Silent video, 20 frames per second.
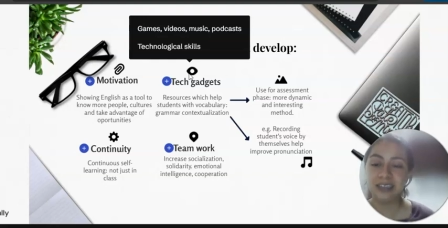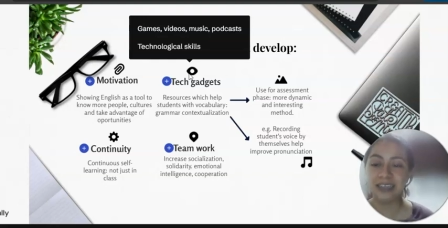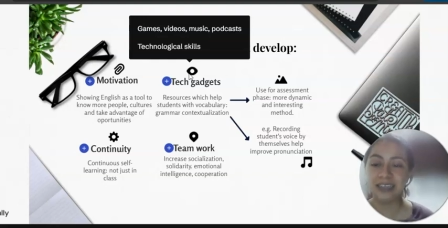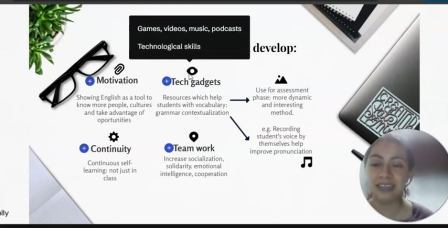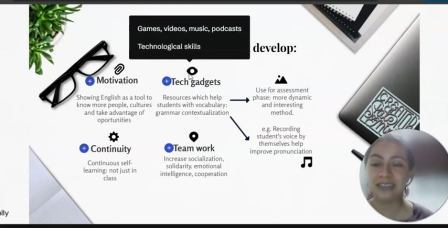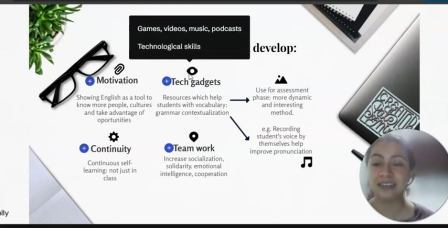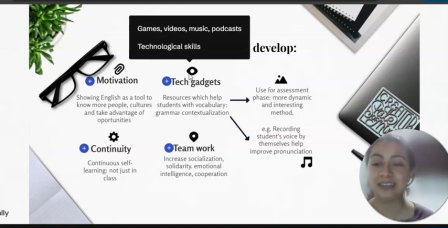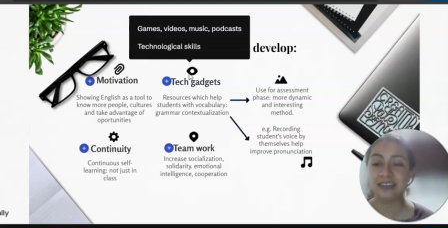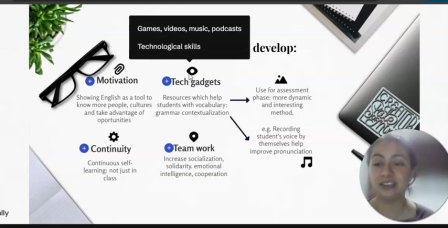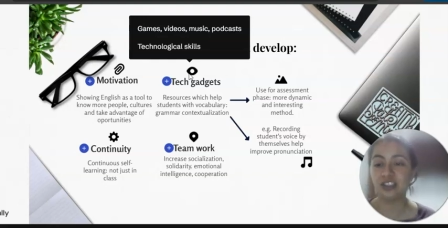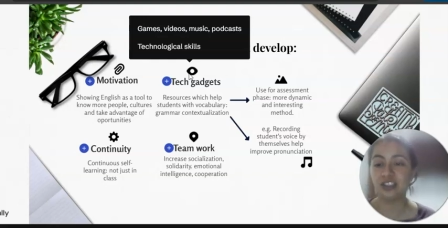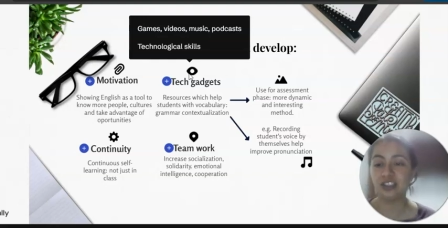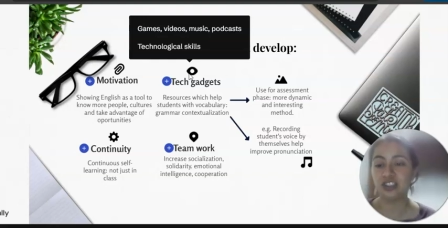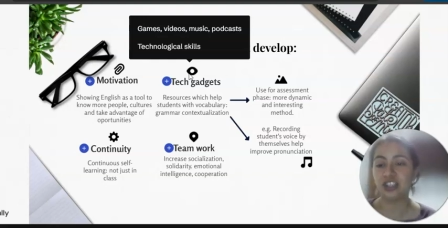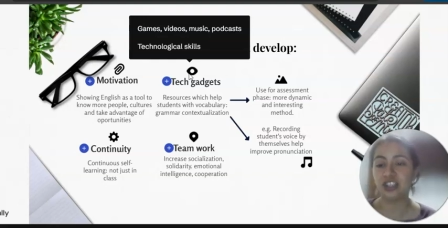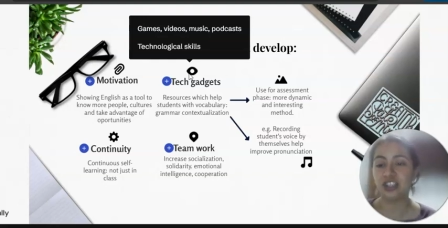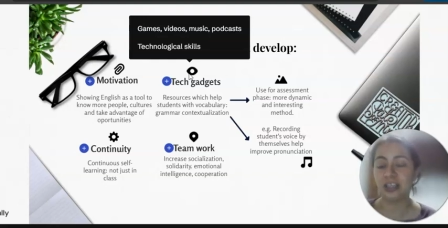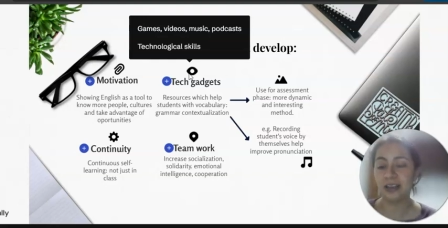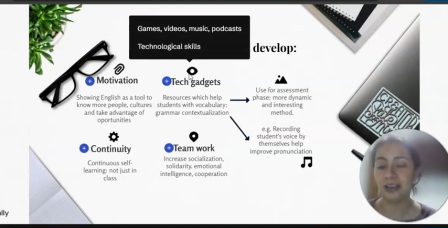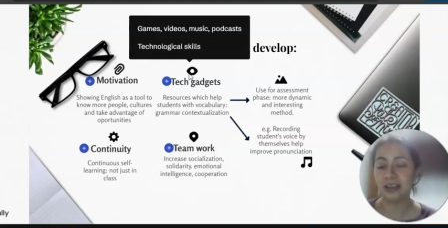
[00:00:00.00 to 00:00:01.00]
that the
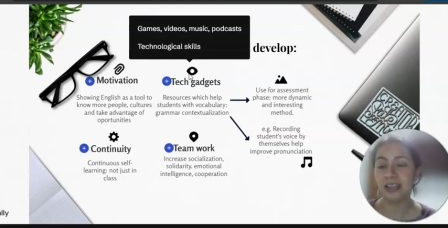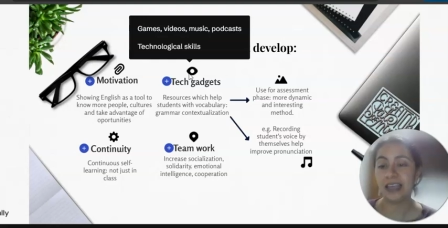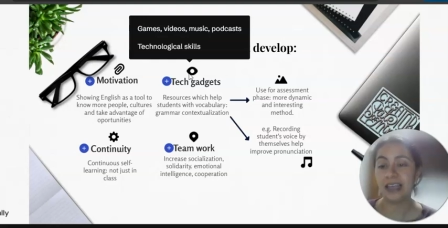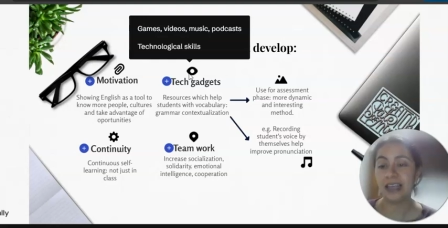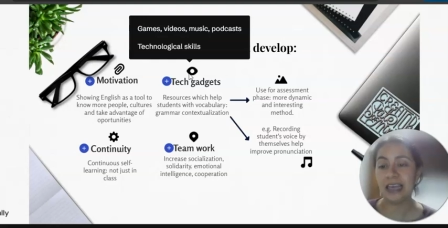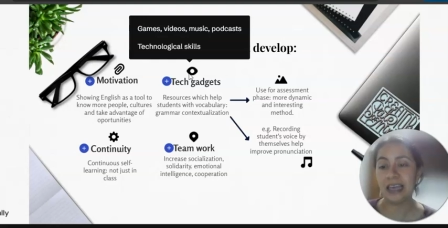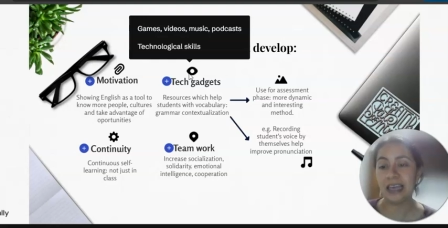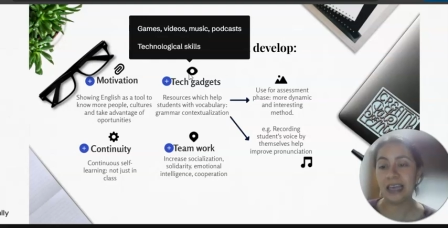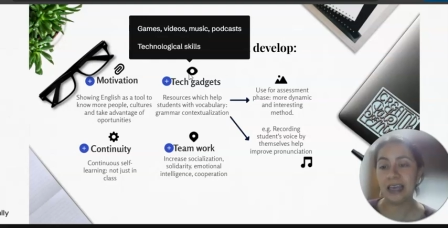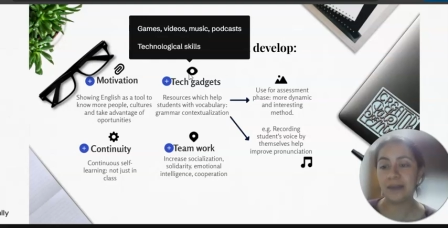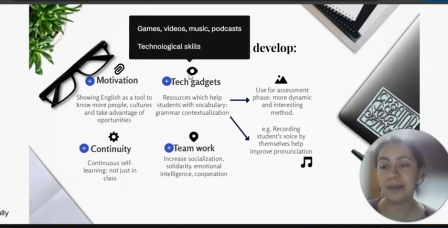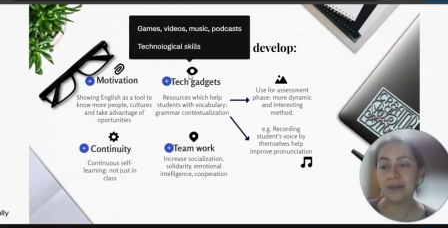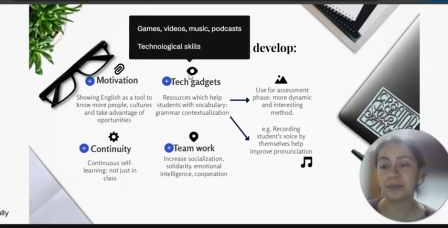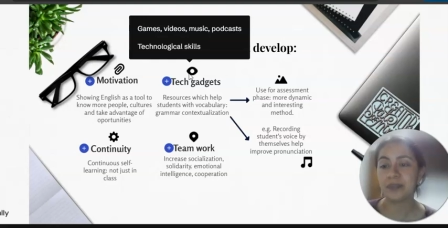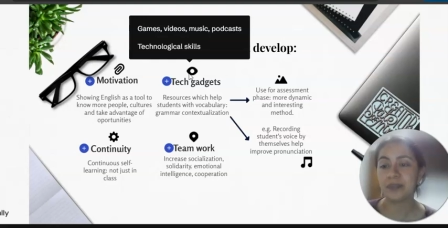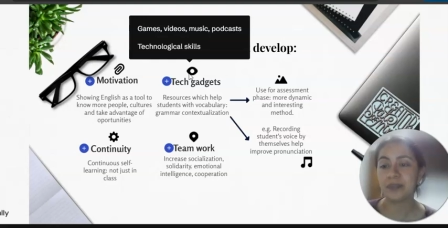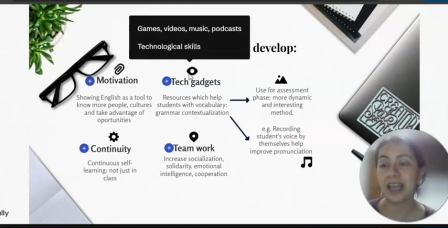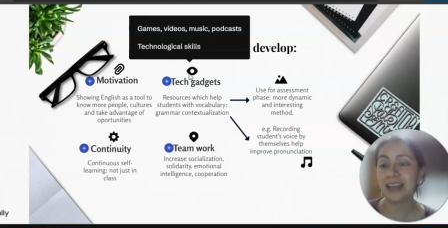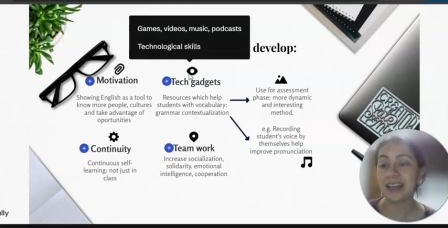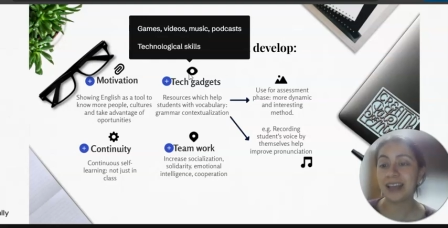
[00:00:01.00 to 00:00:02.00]
teacher
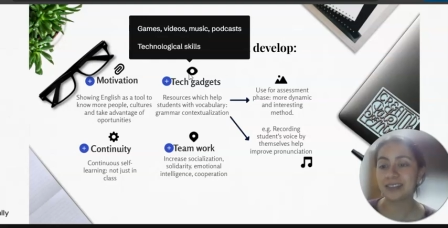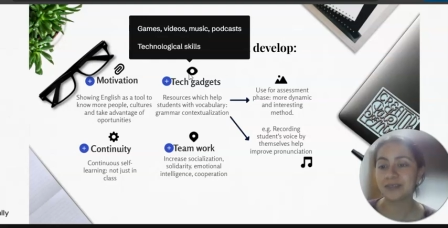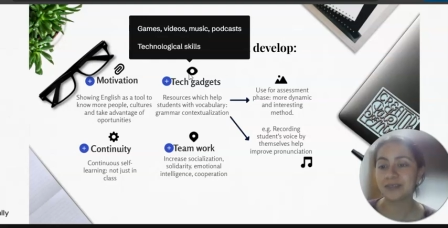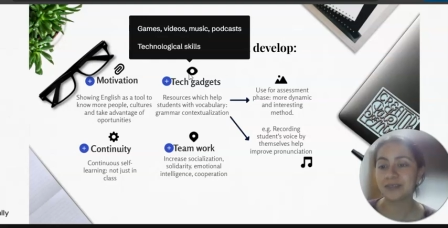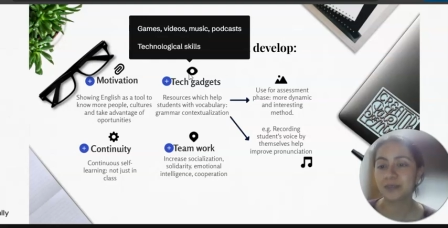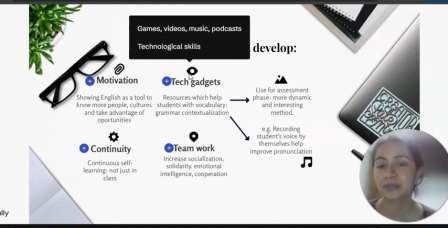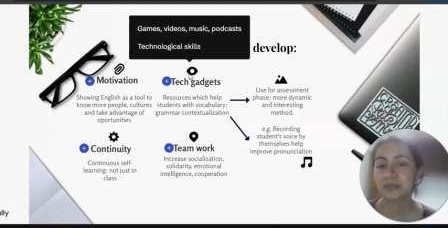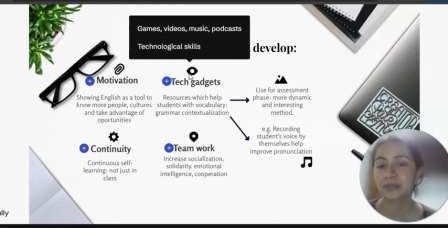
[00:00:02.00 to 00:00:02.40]
has.